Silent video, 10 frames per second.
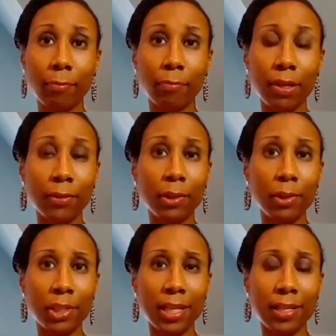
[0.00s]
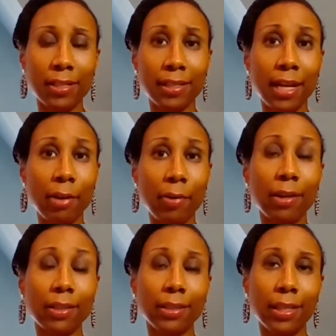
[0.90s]
that revolutionizes how
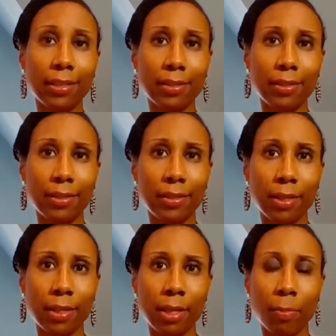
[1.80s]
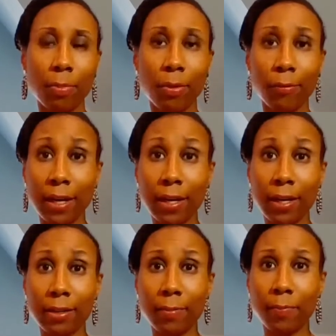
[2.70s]
our clients
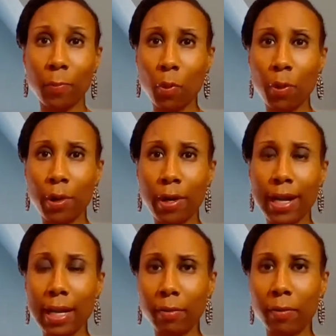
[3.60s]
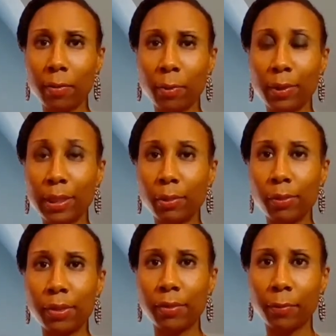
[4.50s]
provide more equitable,
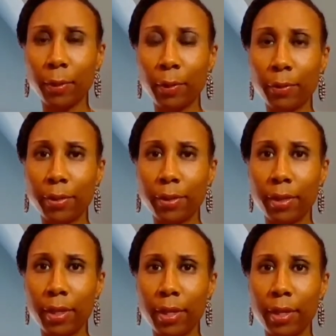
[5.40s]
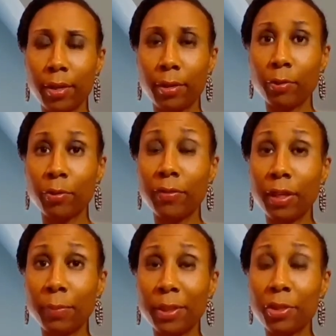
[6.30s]
inclusive growth through
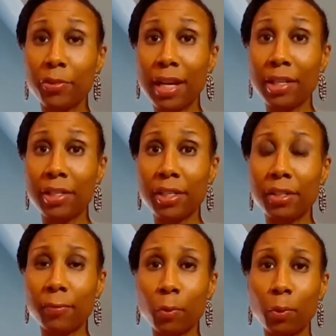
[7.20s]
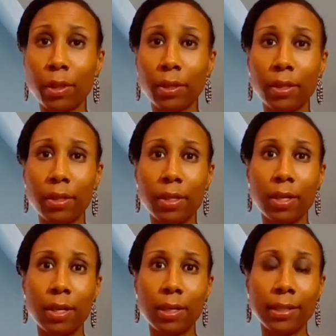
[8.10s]
developing strategies for
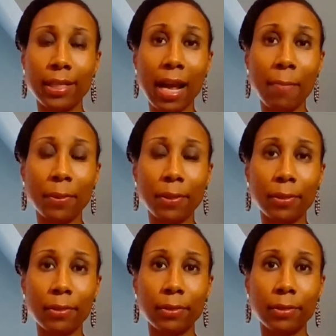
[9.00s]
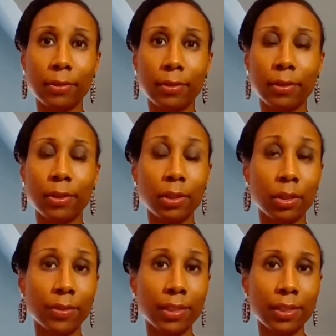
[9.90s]
capital,
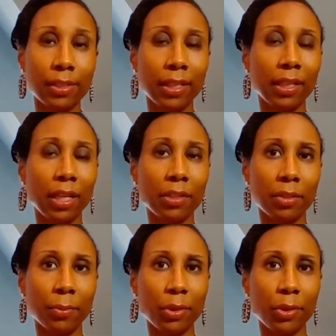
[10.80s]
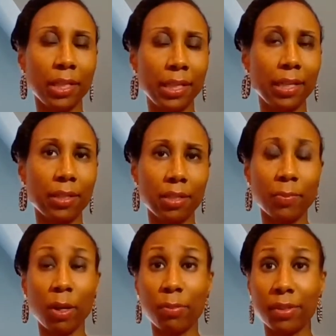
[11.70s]
services, and customers to get to
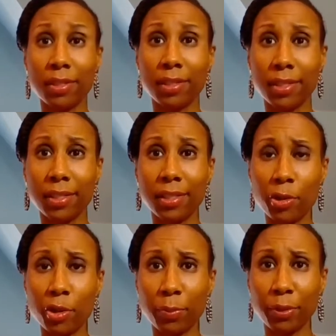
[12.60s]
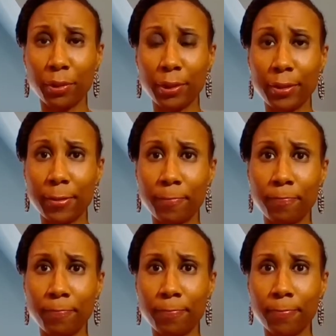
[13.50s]
small businesses and entrepreneurs.